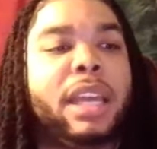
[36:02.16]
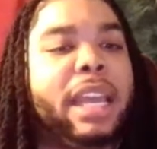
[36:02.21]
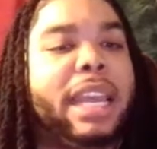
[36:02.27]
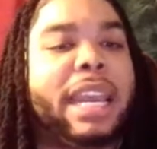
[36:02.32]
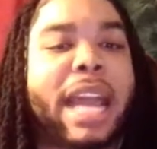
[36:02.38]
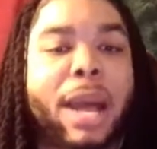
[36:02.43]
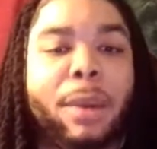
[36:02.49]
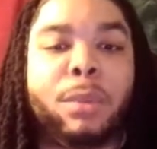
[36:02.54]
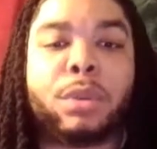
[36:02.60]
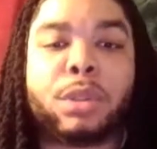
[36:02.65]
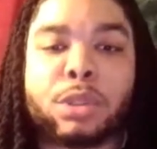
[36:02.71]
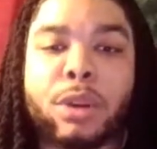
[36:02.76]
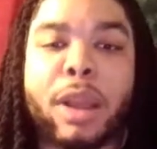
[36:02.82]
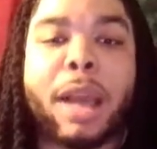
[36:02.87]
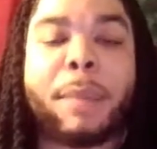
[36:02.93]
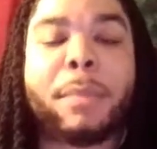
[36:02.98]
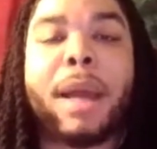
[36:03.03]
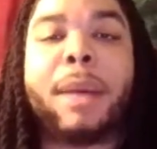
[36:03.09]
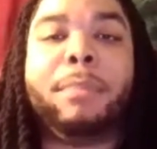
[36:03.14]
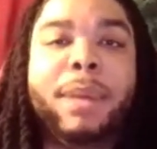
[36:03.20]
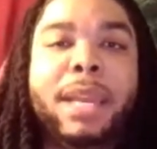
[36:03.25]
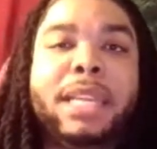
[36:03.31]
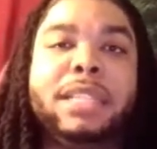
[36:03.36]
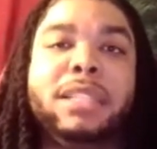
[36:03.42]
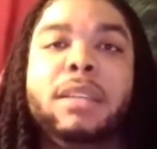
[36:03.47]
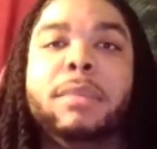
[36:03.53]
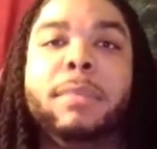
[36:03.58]
and I will try my
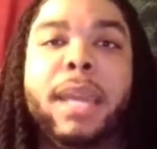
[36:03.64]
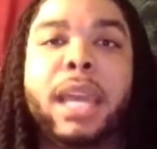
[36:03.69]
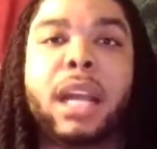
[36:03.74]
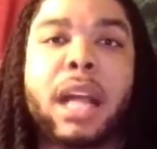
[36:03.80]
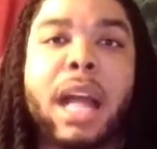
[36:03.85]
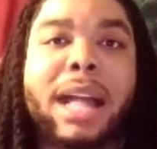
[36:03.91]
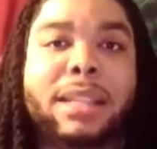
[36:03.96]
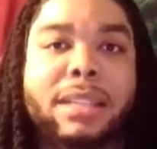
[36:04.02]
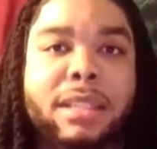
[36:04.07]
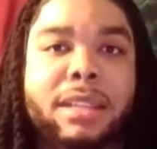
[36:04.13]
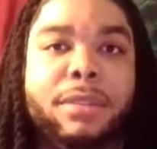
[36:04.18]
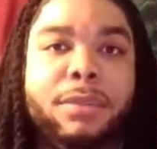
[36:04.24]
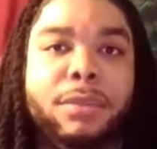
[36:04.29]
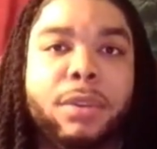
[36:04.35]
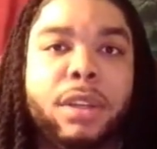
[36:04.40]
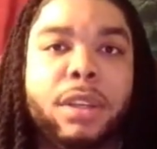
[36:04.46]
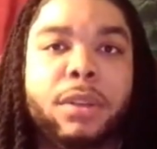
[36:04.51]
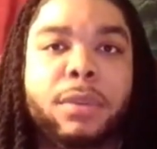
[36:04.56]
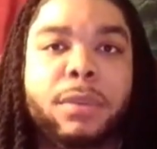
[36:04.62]
best to make content for you.